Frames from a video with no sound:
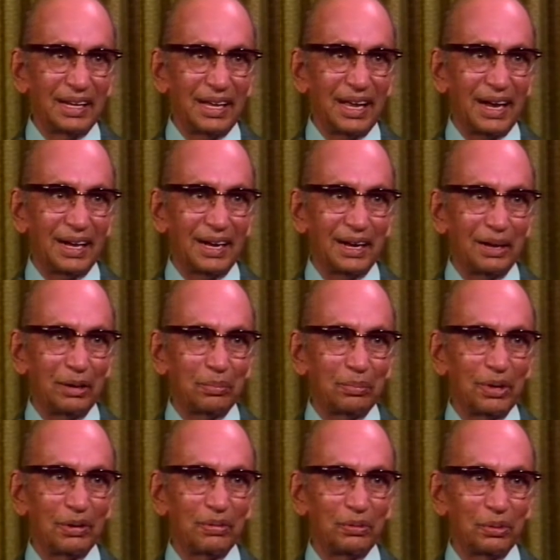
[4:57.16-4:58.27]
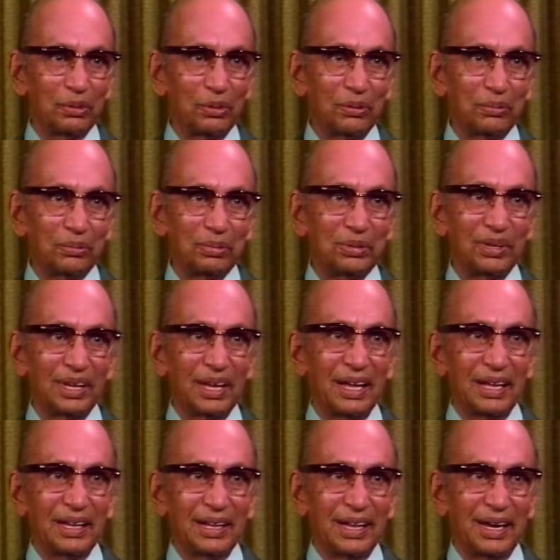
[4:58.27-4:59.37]
They had a number of rooms,
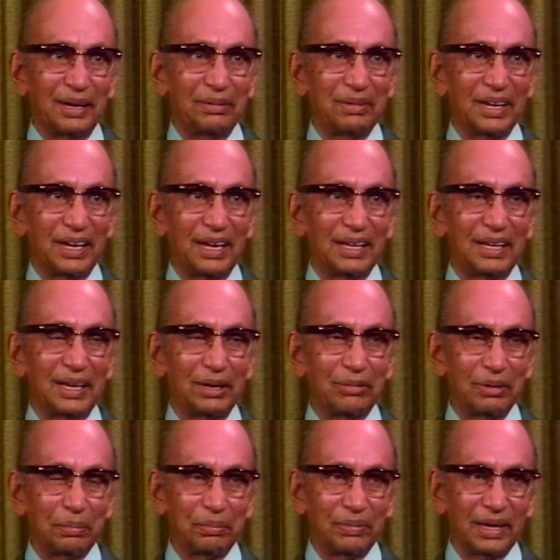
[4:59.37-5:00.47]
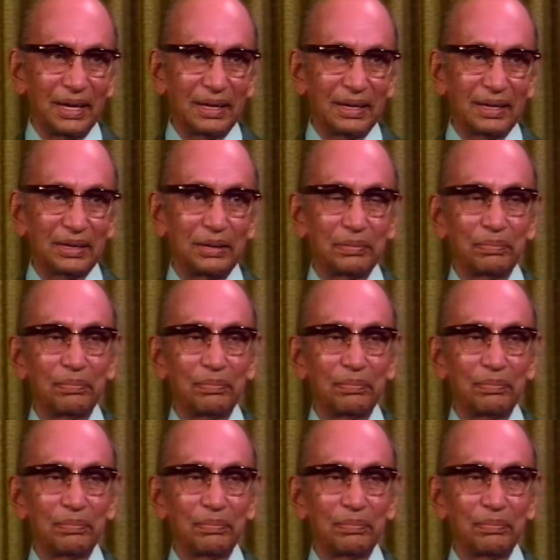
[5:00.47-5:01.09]
they had various equipments.